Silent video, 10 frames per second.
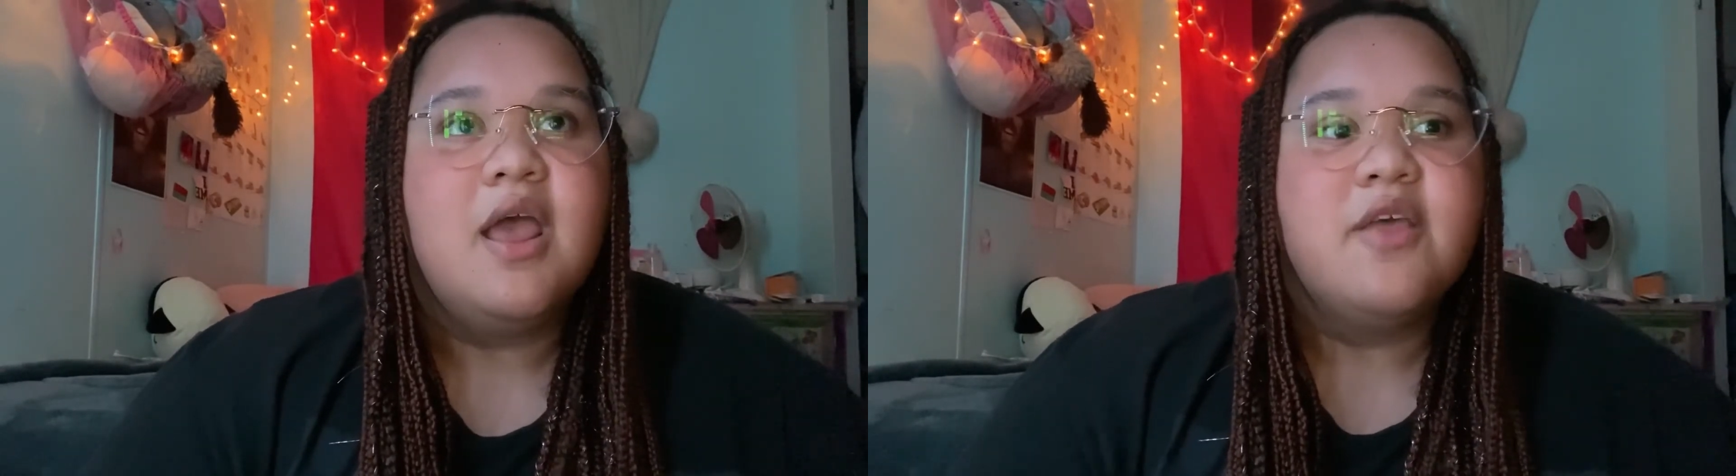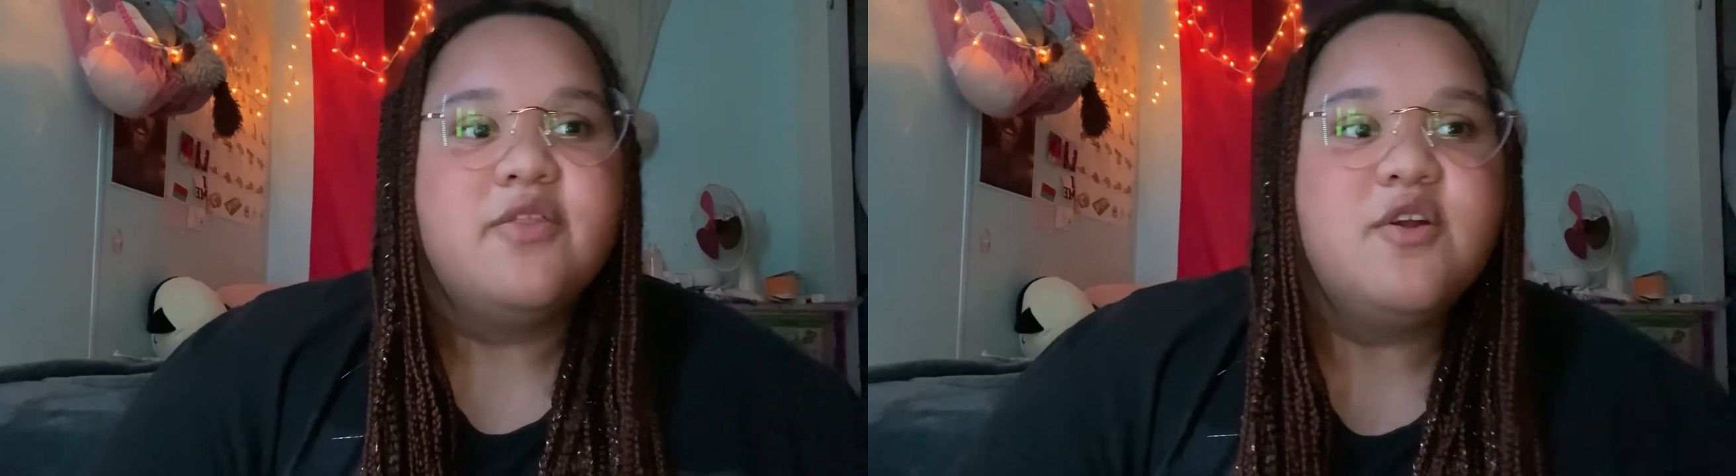
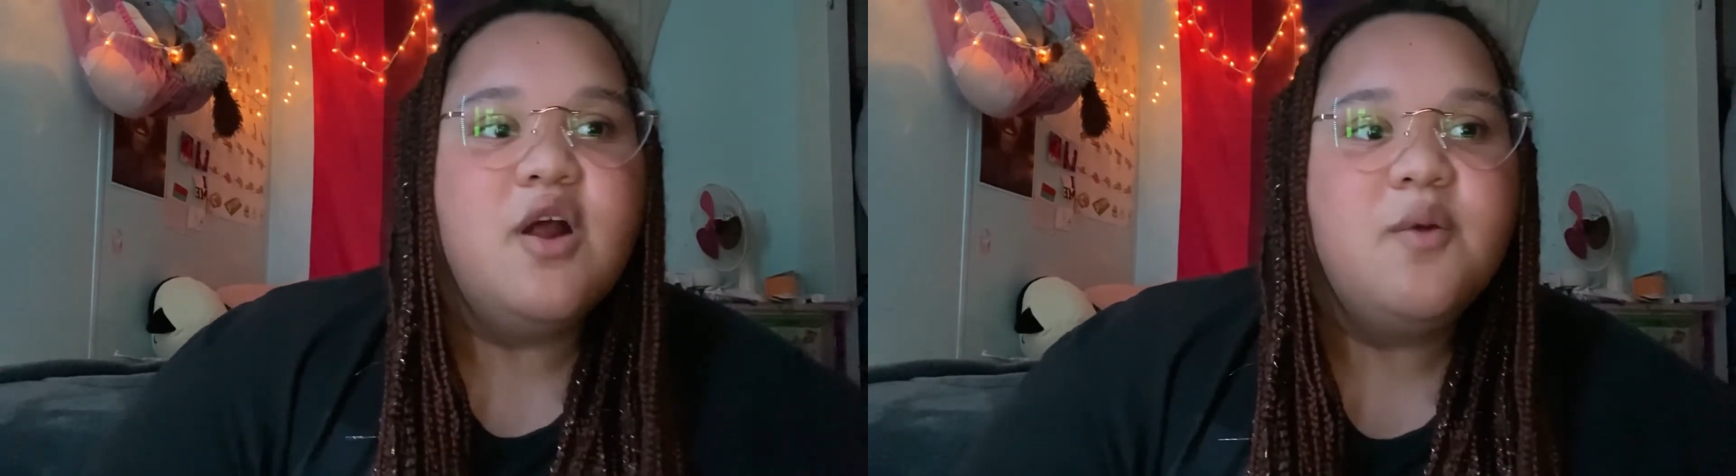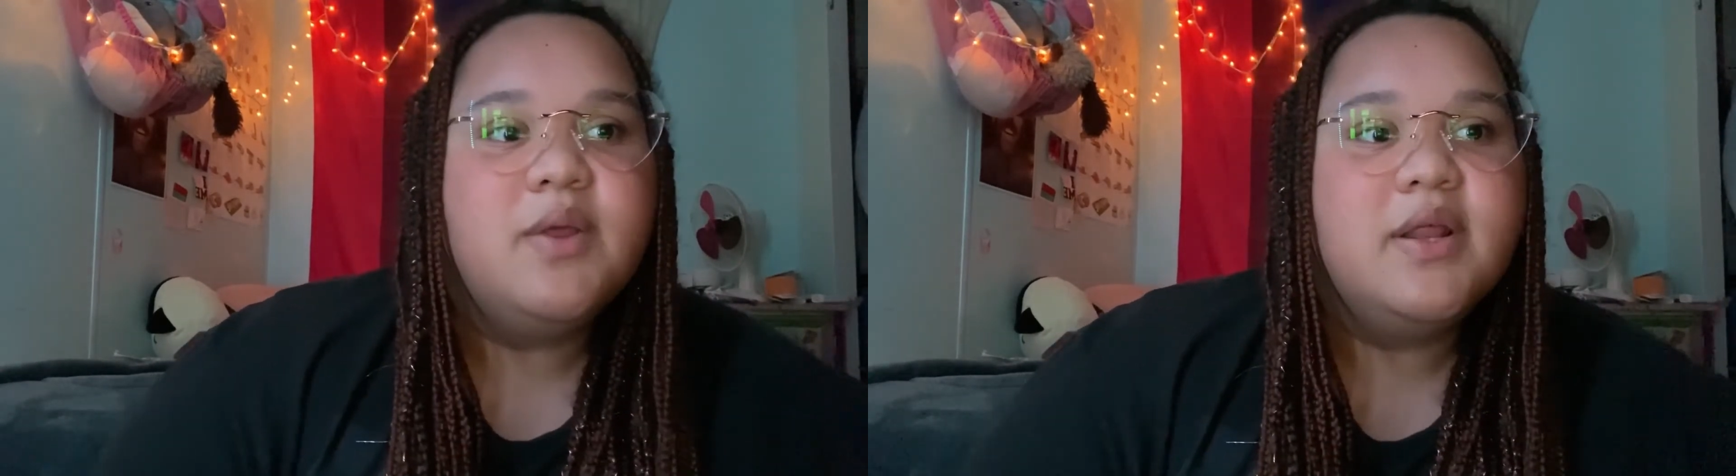they're
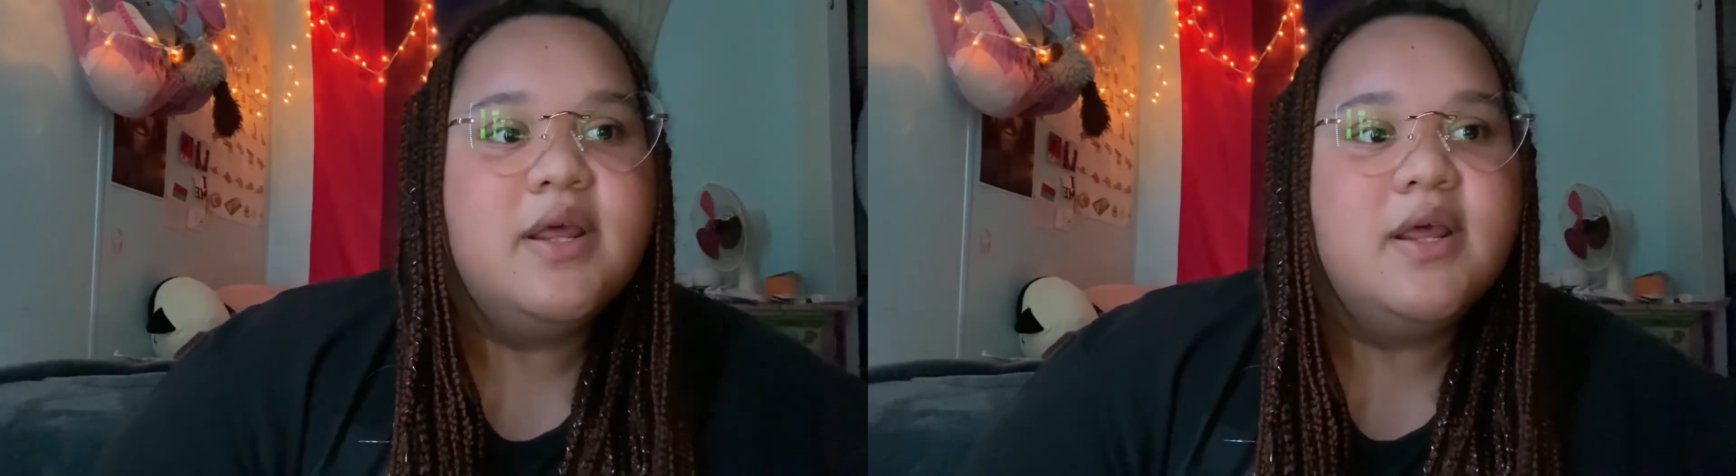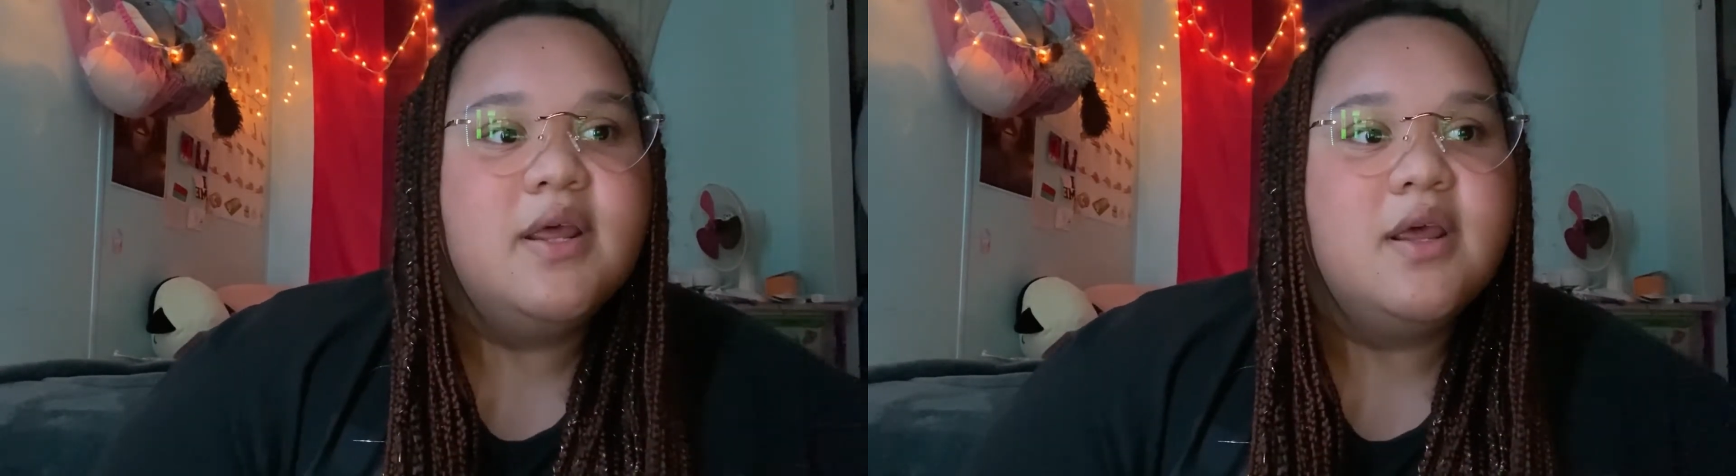not
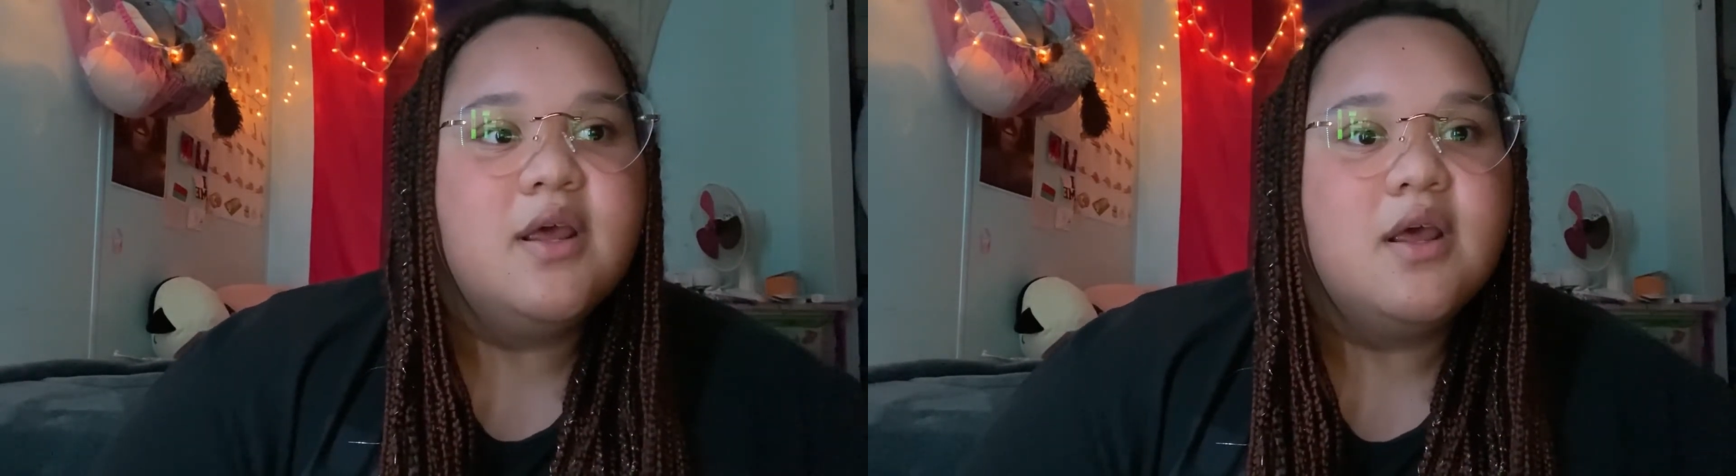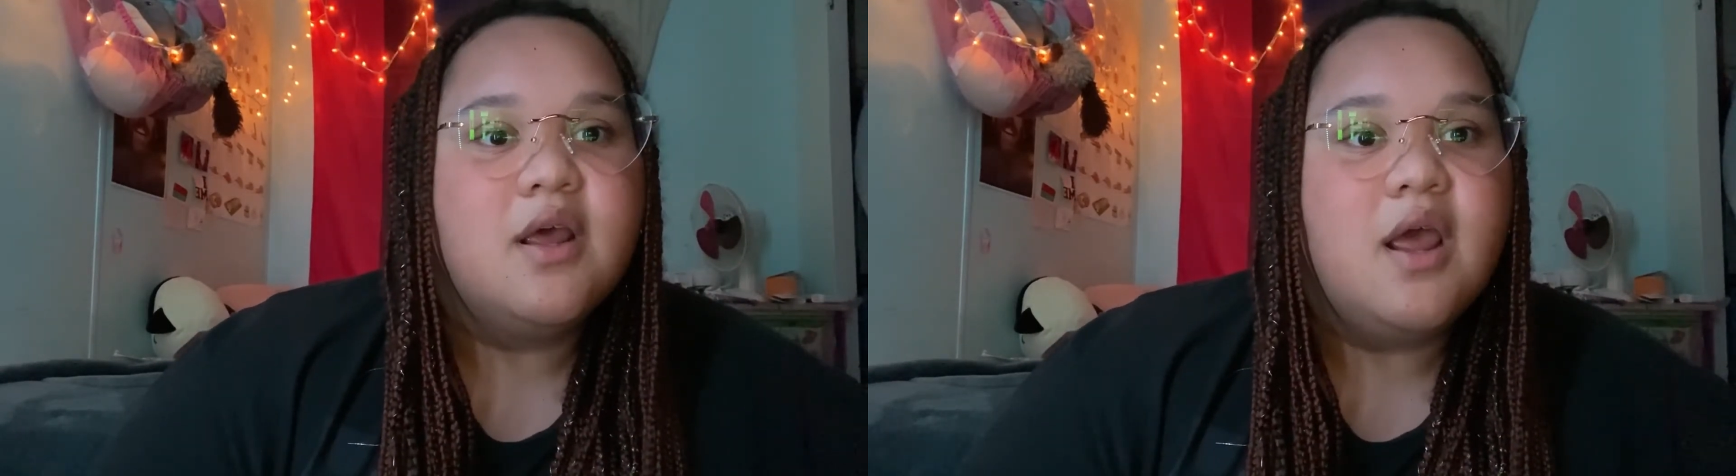really
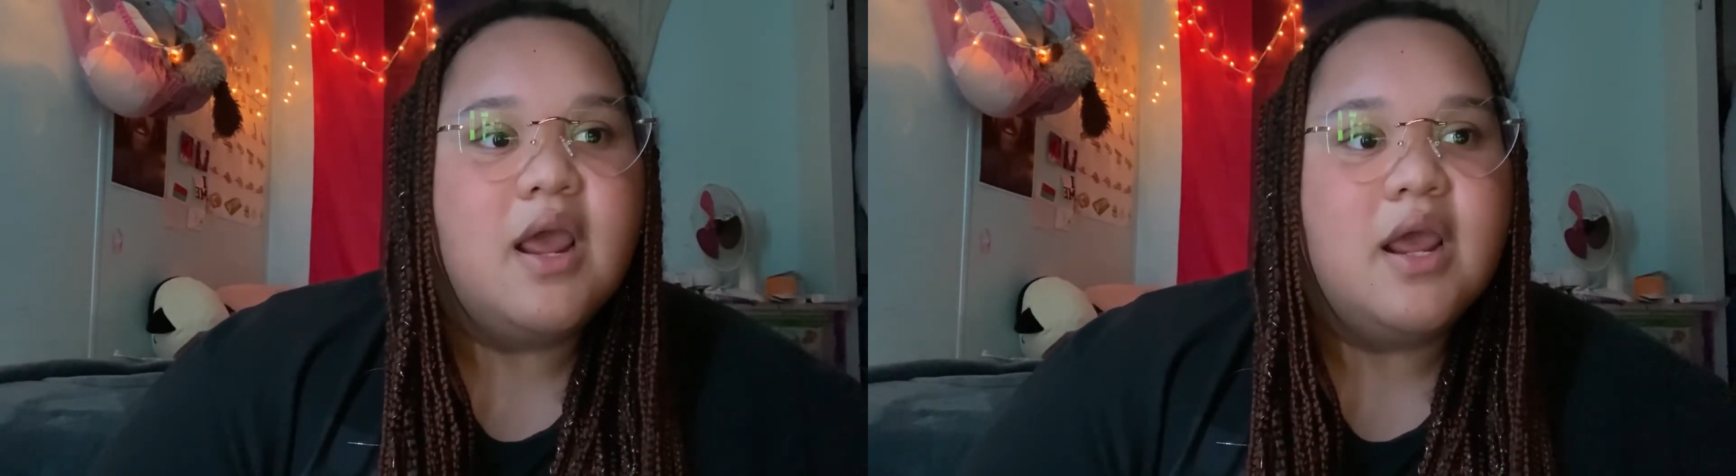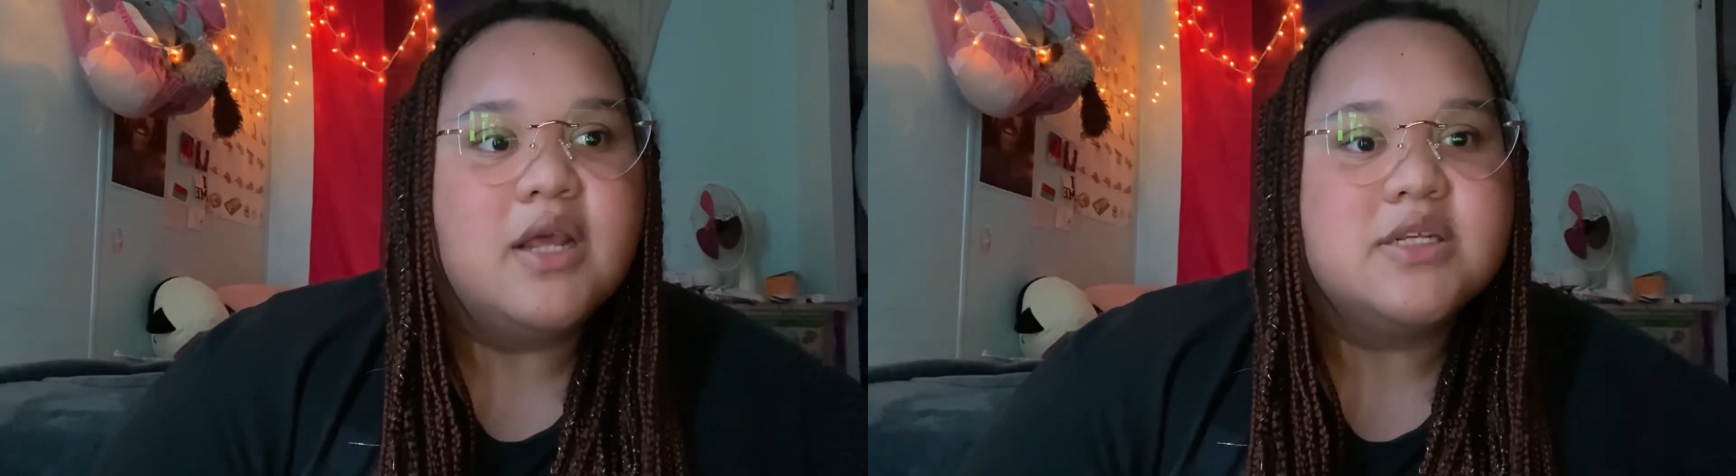
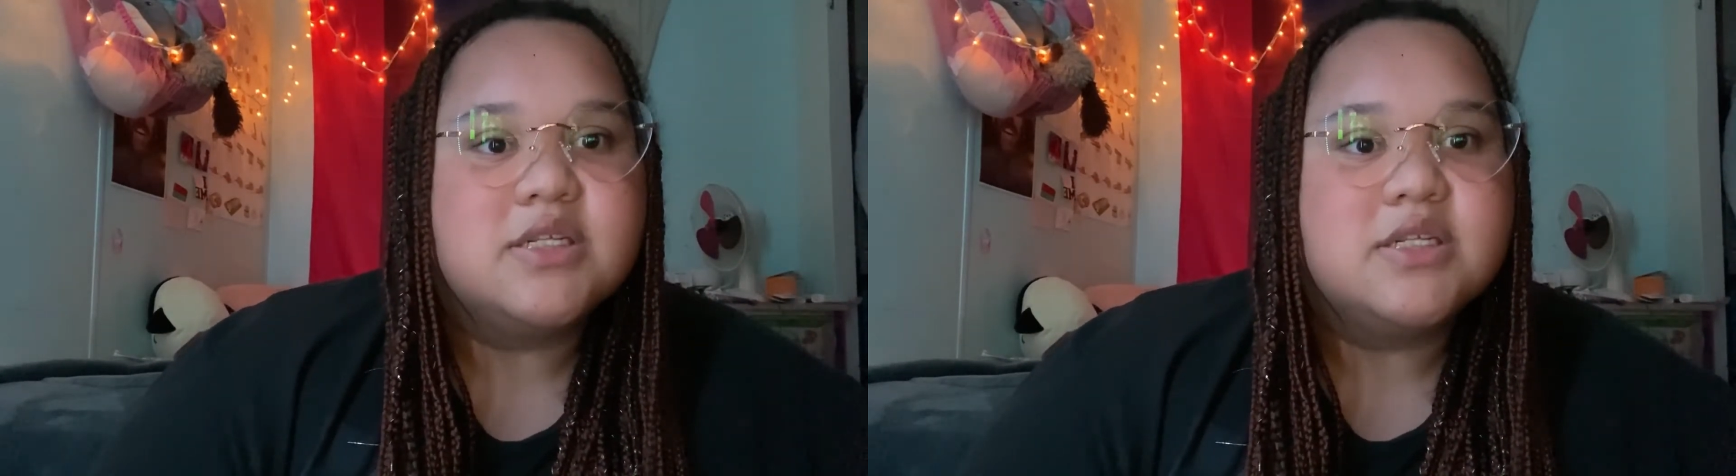a